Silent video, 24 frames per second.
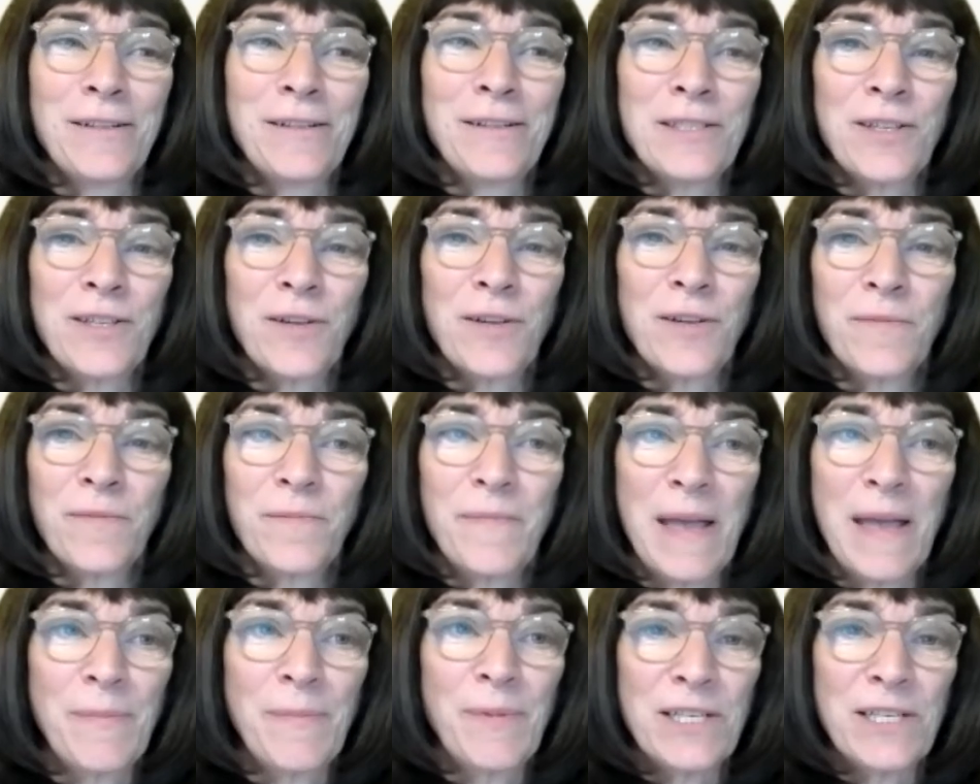So
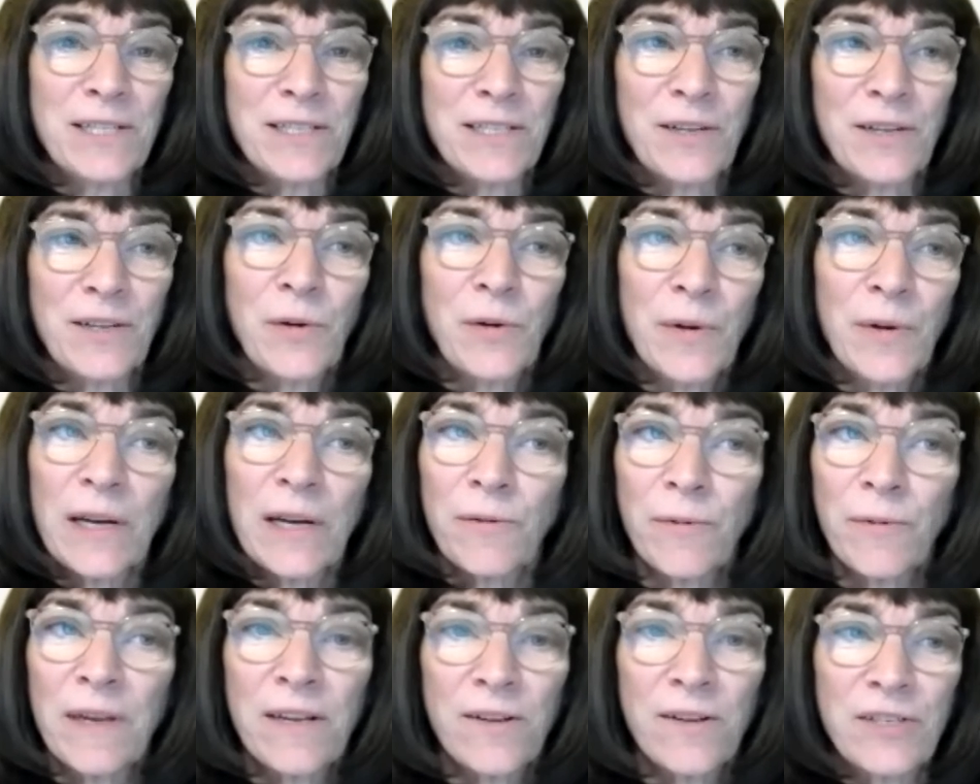maybe just a quick
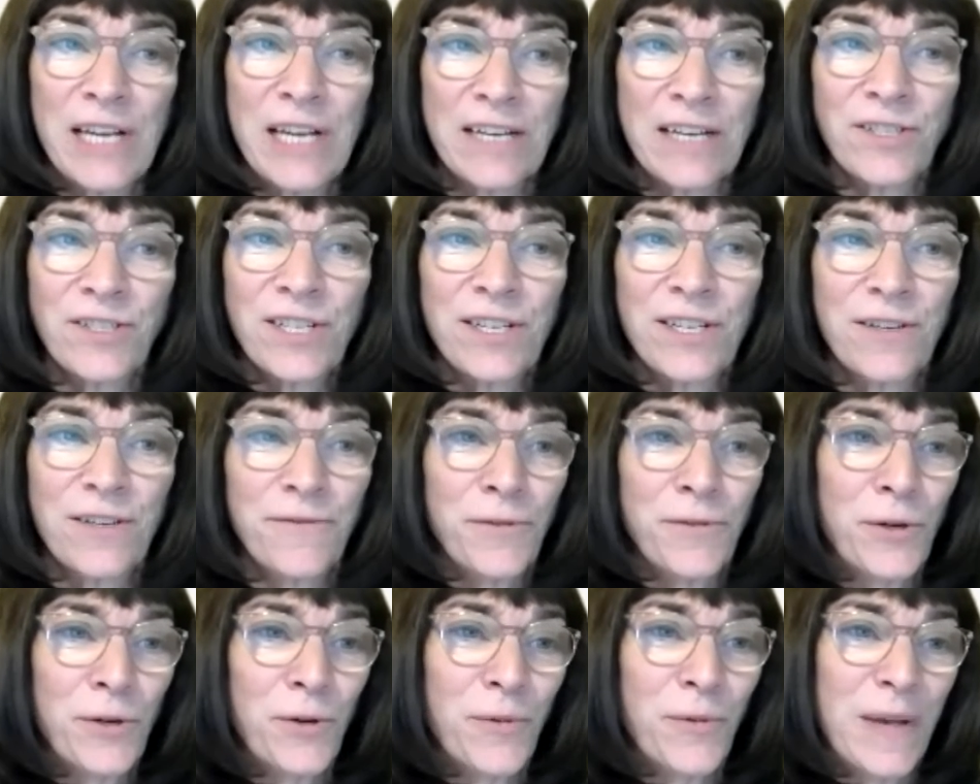reintroduction of
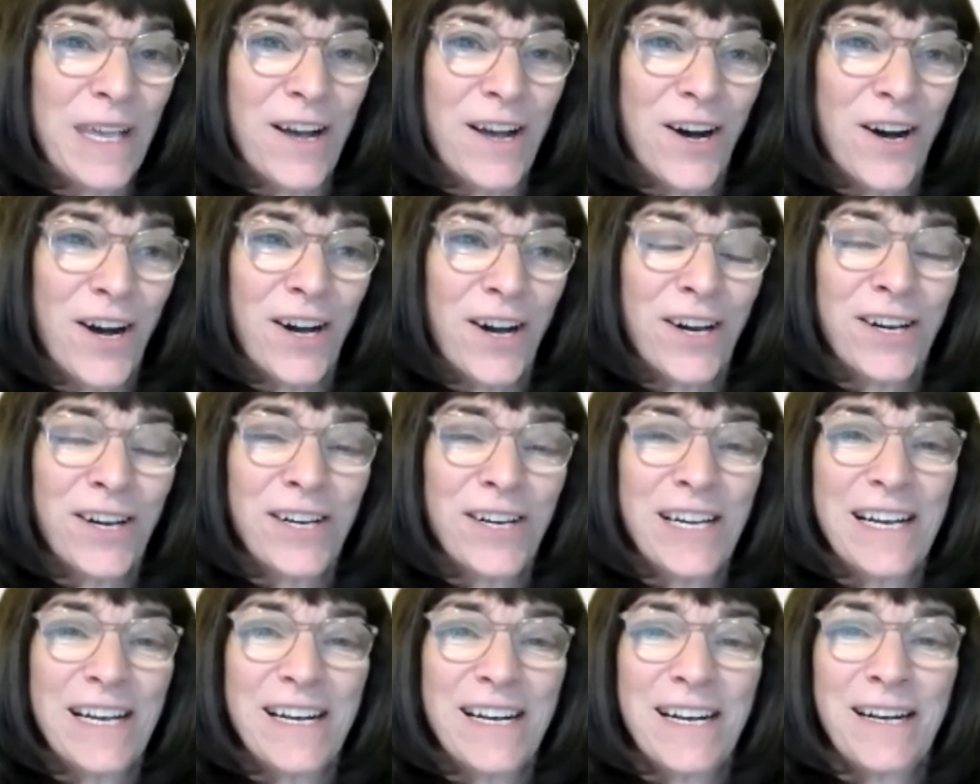who we
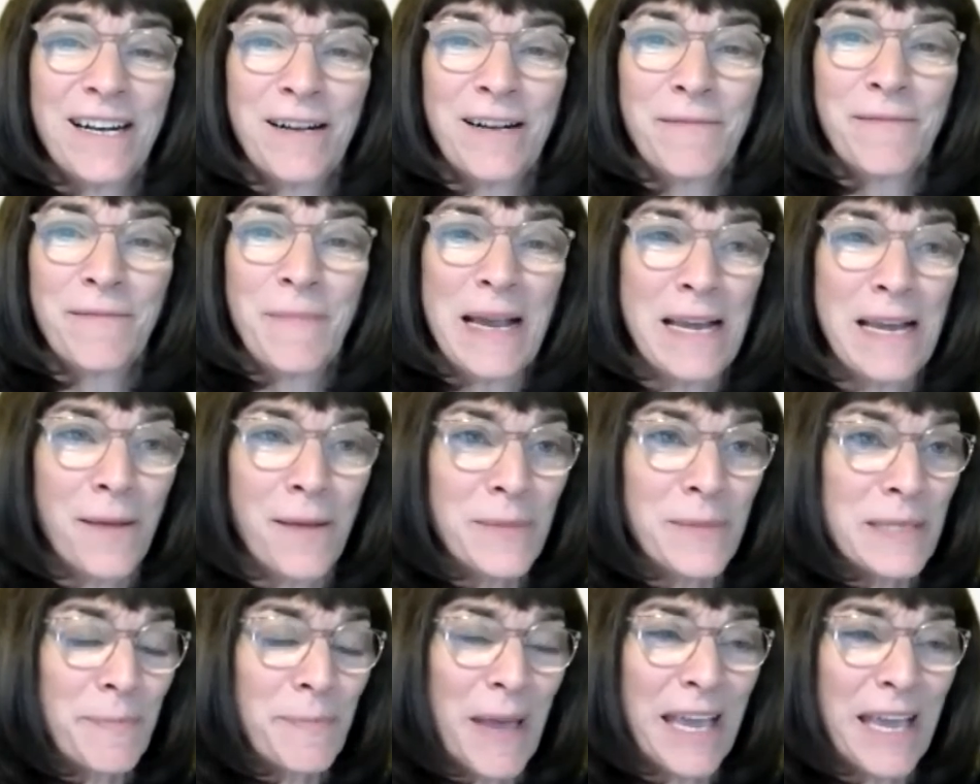are. My name
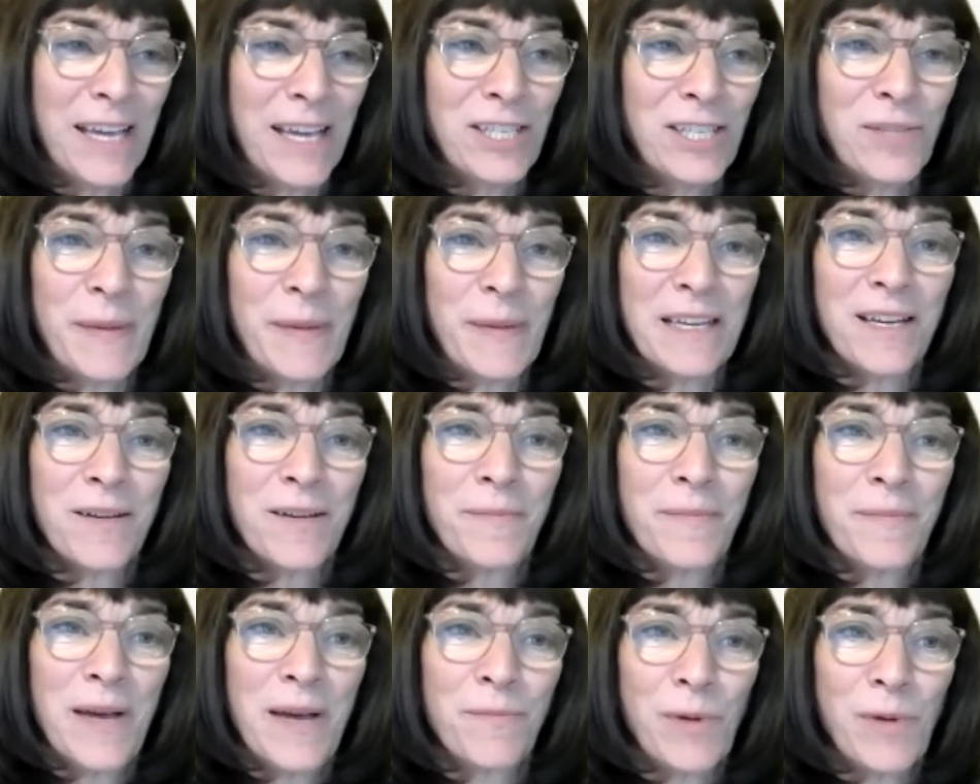is Paige
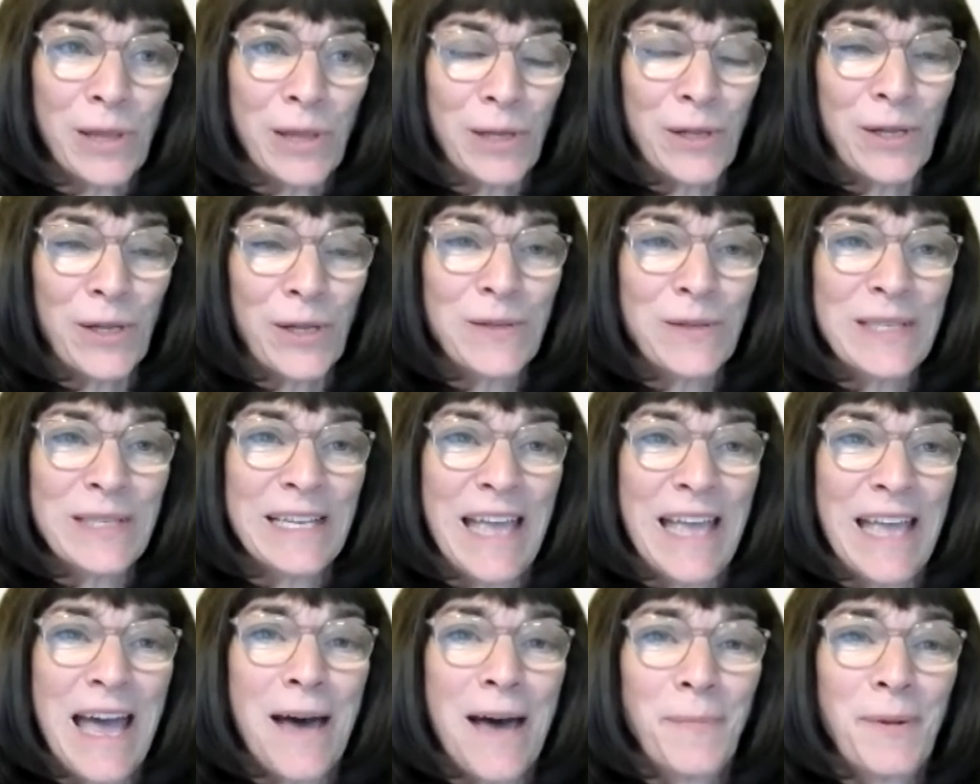Bingham. I'm with Close the
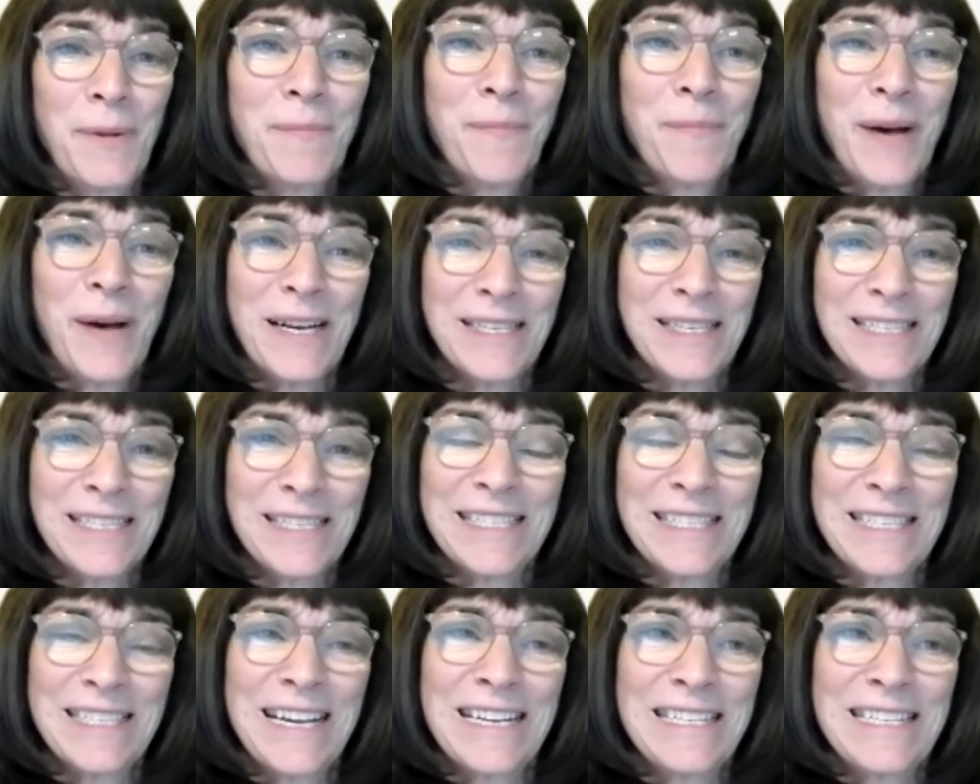Gap and
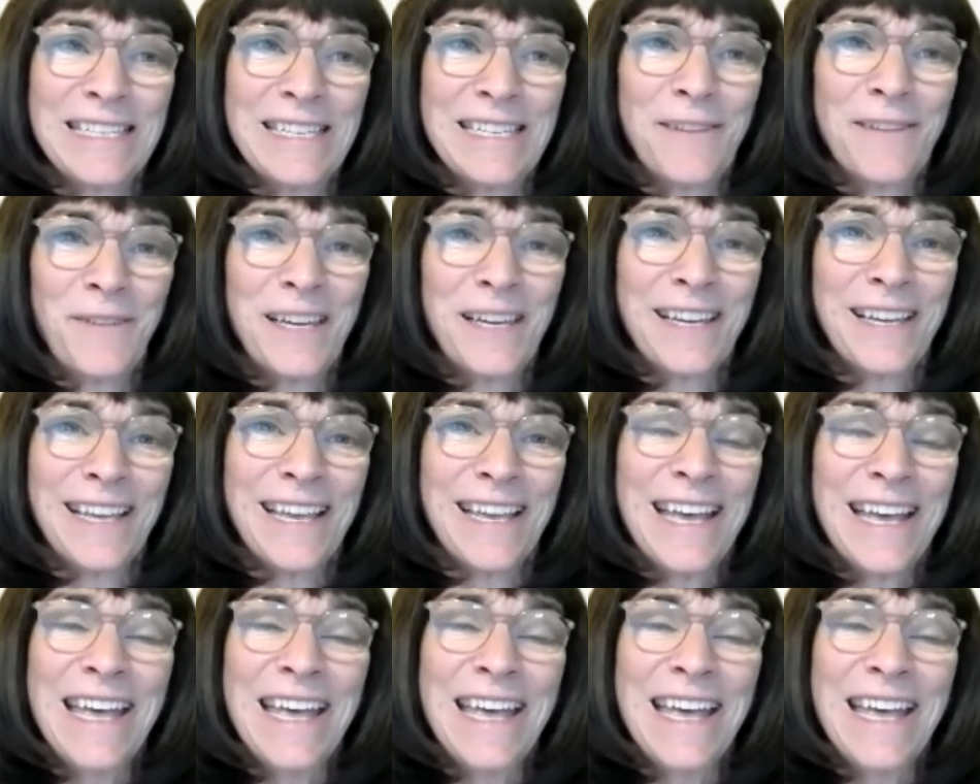Boston Scientific.